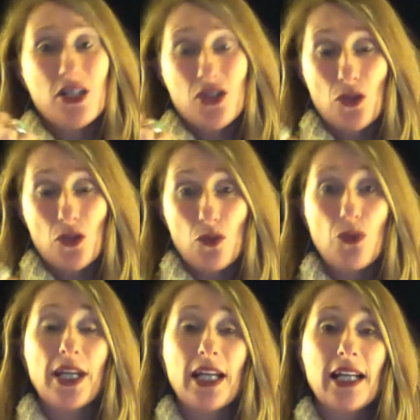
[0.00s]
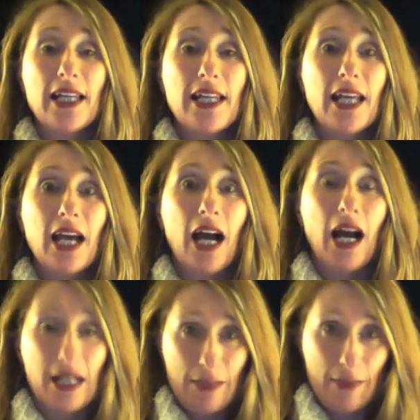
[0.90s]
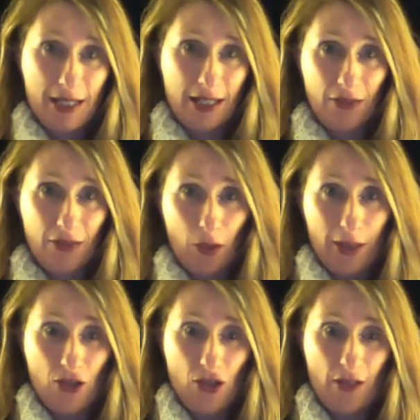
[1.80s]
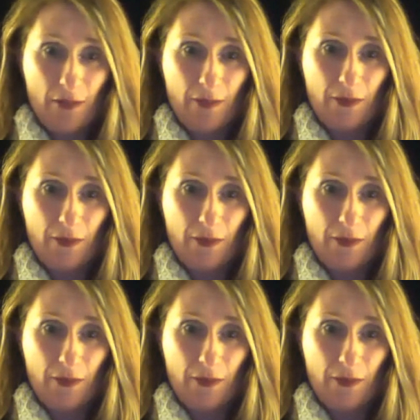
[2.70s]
to really ask myself the question,